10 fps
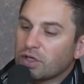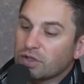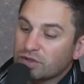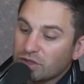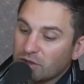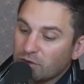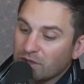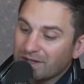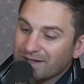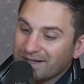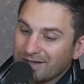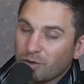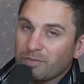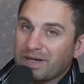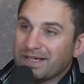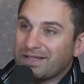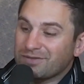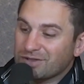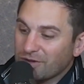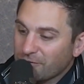So kind of going back even
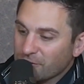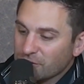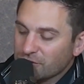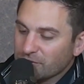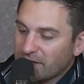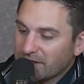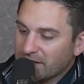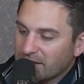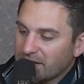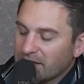to the first racket,